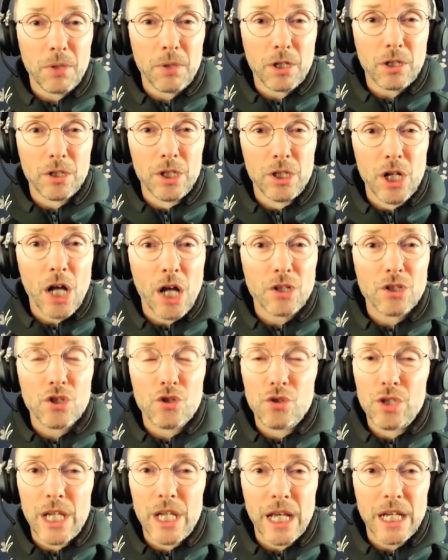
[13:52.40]
not
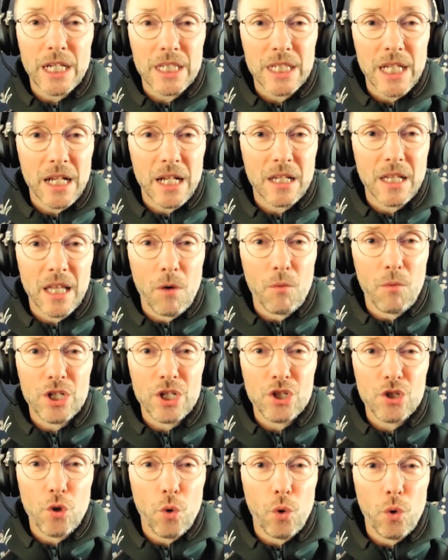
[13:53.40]
to the extent that we
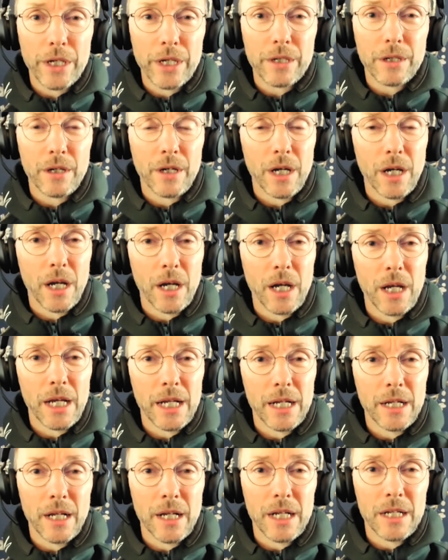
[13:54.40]
saw it
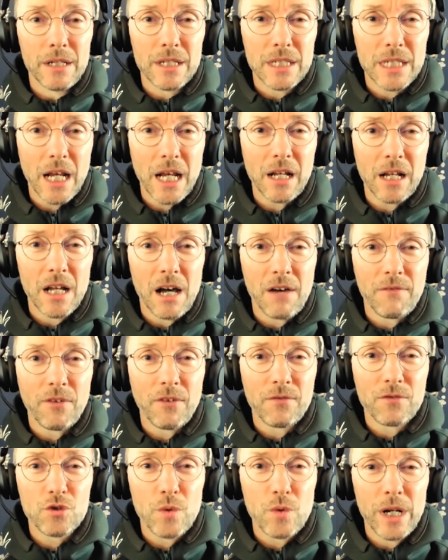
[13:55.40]
in the second half
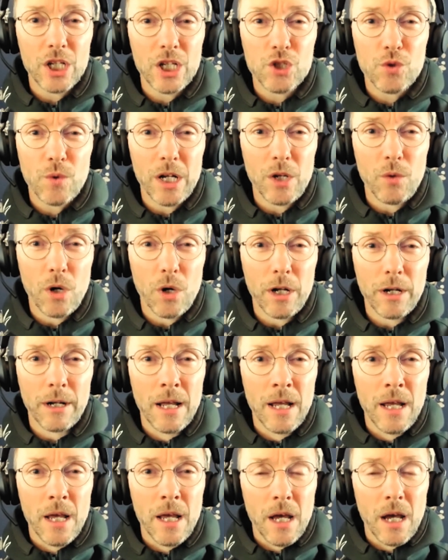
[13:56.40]
of 2021.
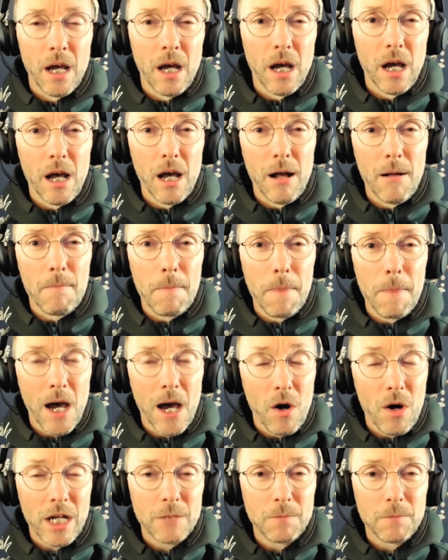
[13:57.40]

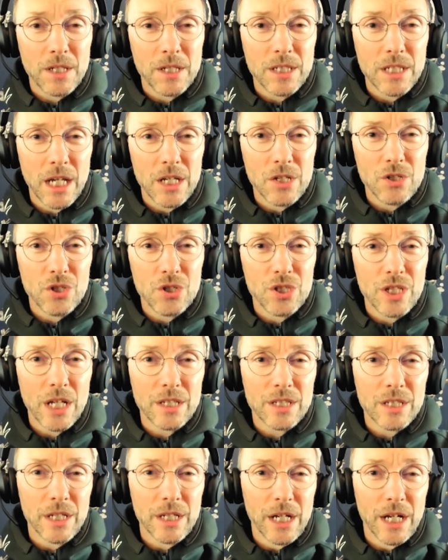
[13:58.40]
Our expectations at
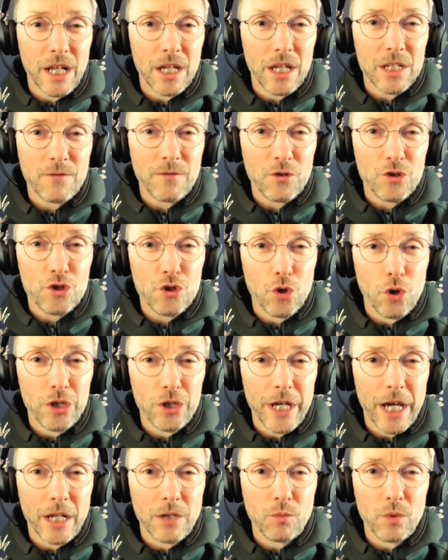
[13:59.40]
Xeneta is for sure
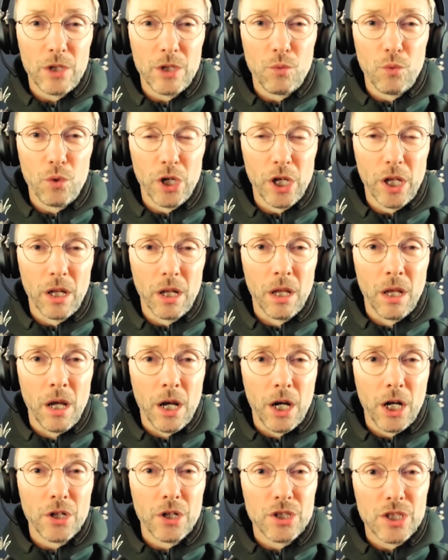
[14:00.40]
that we will
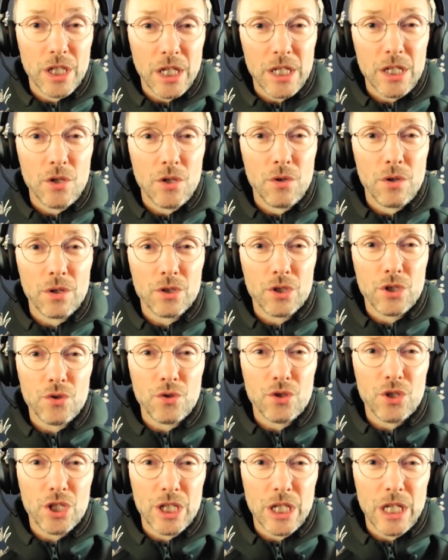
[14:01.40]
continue to
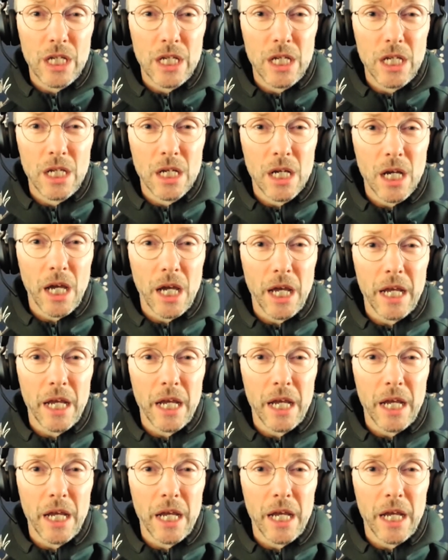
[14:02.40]
see